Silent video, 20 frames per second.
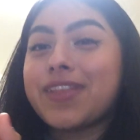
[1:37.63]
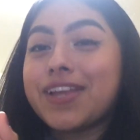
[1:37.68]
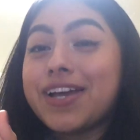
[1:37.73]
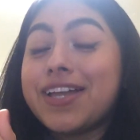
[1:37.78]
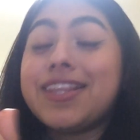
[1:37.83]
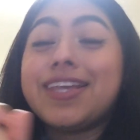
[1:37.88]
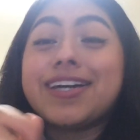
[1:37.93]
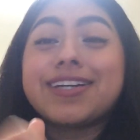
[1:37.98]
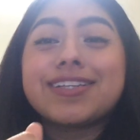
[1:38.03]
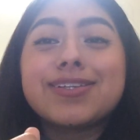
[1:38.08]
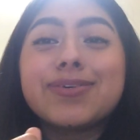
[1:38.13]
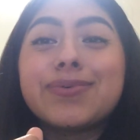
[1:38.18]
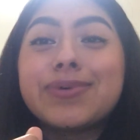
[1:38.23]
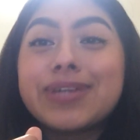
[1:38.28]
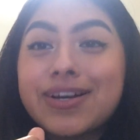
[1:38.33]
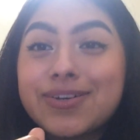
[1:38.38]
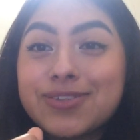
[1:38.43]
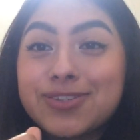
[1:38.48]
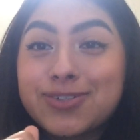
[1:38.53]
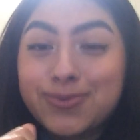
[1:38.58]
Alexa
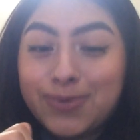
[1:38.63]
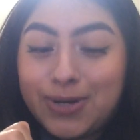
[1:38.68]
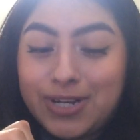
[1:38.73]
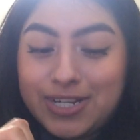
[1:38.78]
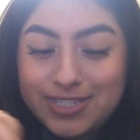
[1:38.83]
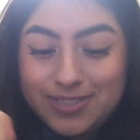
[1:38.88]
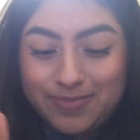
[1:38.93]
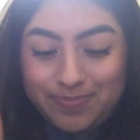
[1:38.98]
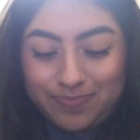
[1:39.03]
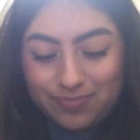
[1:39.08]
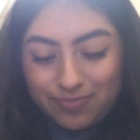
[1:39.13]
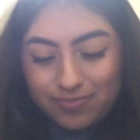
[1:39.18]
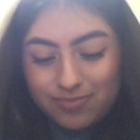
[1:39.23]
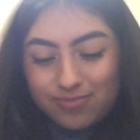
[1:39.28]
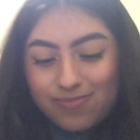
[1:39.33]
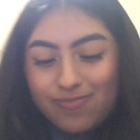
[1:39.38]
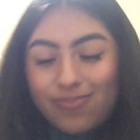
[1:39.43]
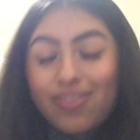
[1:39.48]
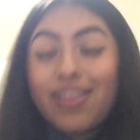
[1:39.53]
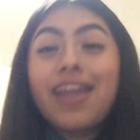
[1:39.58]
went out to run,
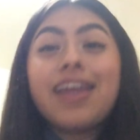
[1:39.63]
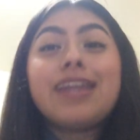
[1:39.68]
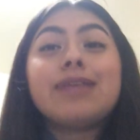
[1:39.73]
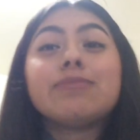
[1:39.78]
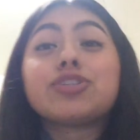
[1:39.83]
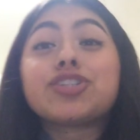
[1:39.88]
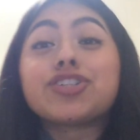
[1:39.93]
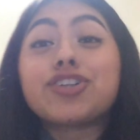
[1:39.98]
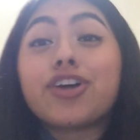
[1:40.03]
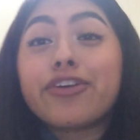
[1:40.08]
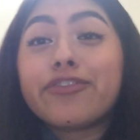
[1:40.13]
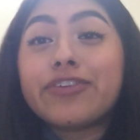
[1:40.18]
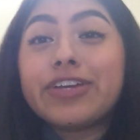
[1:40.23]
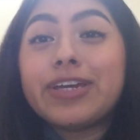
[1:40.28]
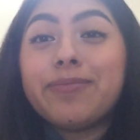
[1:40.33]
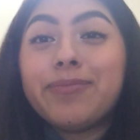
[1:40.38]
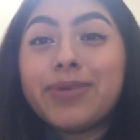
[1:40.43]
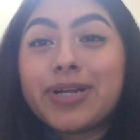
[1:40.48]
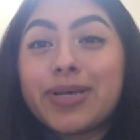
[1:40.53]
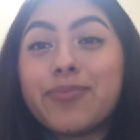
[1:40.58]
and I'm
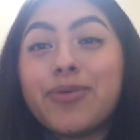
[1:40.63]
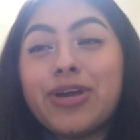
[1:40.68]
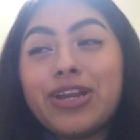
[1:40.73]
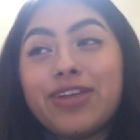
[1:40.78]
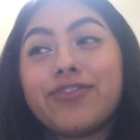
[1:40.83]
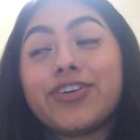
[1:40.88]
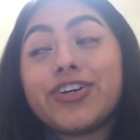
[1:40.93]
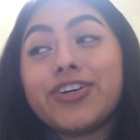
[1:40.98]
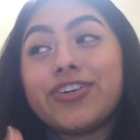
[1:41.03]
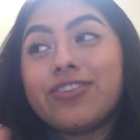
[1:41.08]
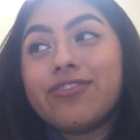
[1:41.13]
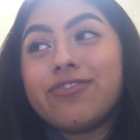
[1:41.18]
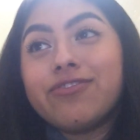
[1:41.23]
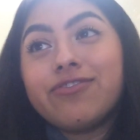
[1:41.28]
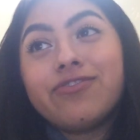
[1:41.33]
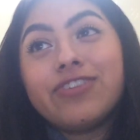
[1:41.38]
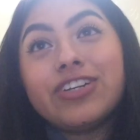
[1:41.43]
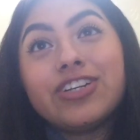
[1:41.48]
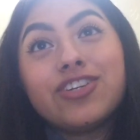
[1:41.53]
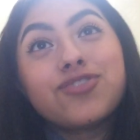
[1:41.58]
starving, but I'm waiting for her to
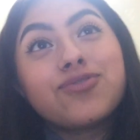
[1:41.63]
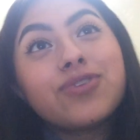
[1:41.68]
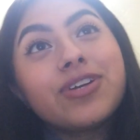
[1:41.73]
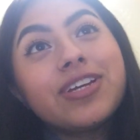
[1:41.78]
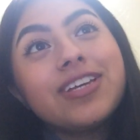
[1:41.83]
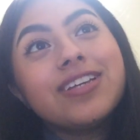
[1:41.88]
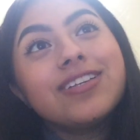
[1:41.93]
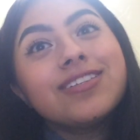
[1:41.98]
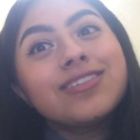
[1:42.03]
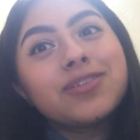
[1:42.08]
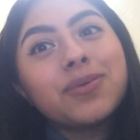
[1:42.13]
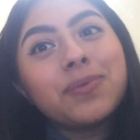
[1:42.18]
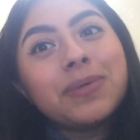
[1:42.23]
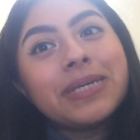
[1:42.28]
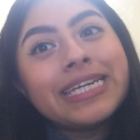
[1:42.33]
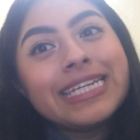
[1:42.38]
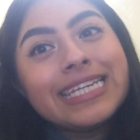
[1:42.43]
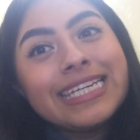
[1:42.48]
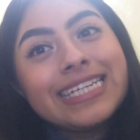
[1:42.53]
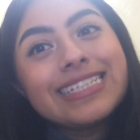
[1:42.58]
finish running so we
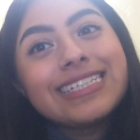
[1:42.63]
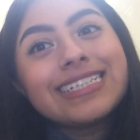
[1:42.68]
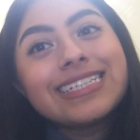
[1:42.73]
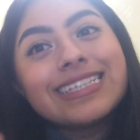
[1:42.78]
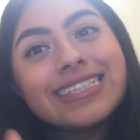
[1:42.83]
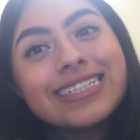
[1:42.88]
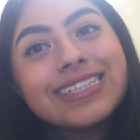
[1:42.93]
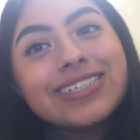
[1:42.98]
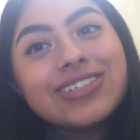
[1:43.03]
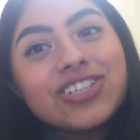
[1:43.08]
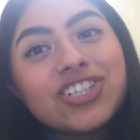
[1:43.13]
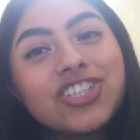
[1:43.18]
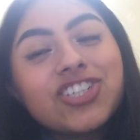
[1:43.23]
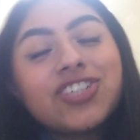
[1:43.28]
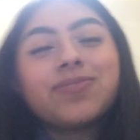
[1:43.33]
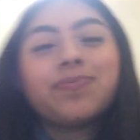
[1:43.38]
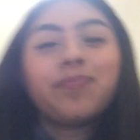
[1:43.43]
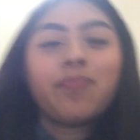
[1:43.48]
can eat lunch.